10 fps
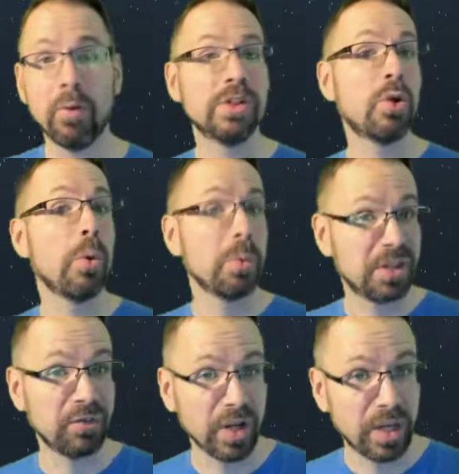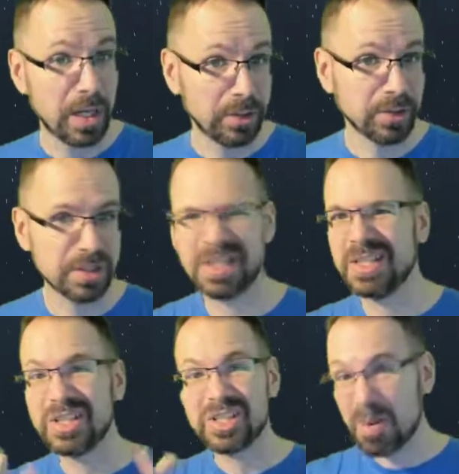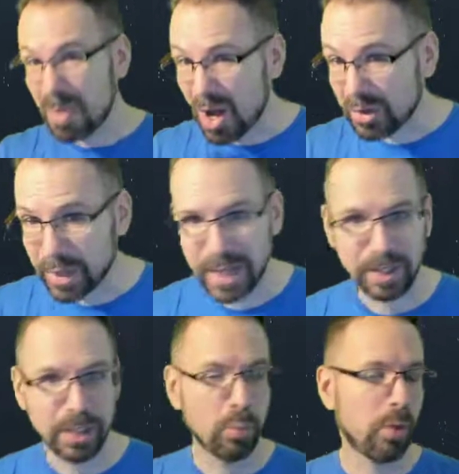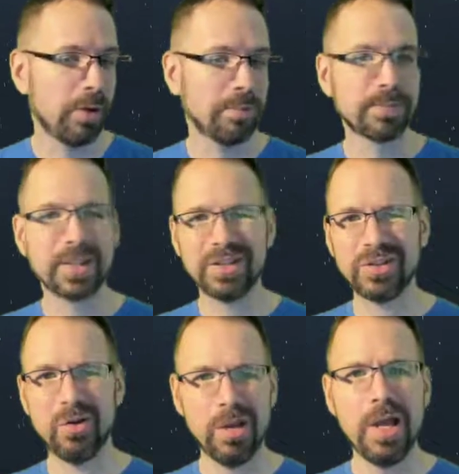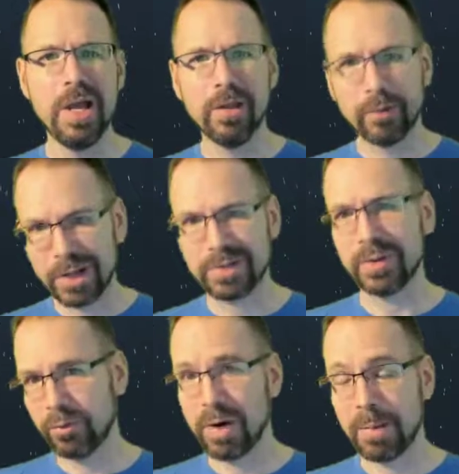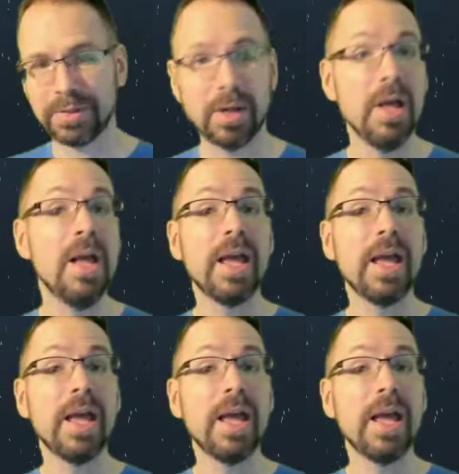I'm just going with different colors as some other alien world. So that's what the rebels are.